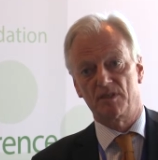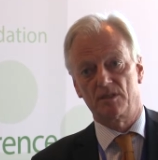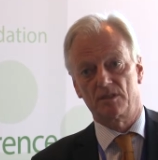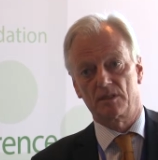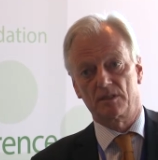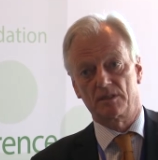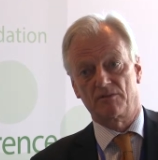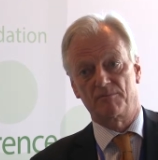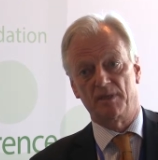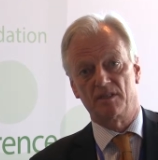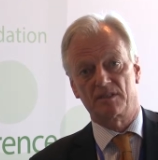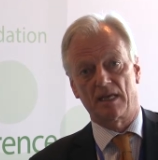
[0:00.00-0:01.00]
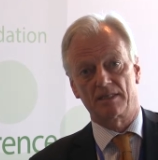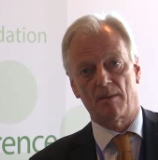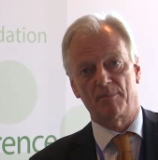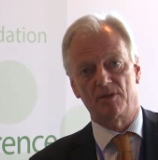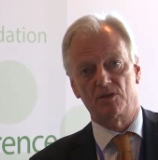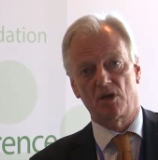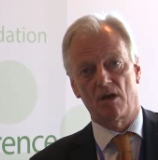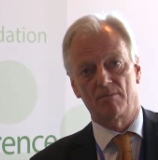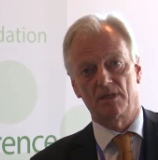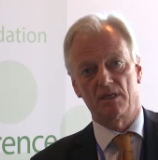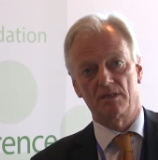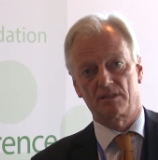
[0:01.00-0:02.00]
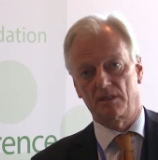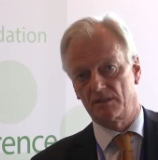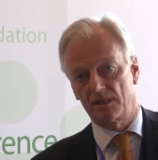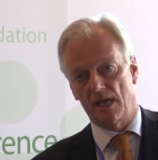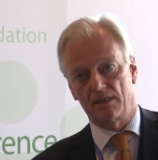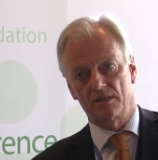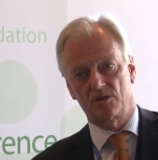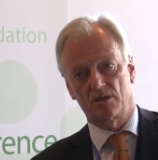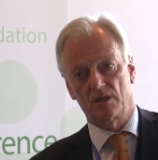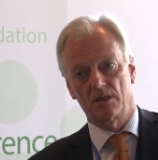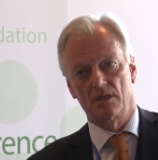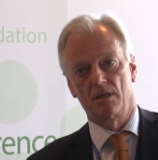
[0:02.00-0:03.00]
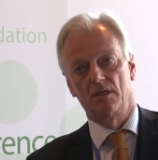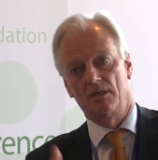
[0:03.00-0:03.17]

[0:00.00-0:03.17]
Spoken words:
businesses have been set up in Germany since the energy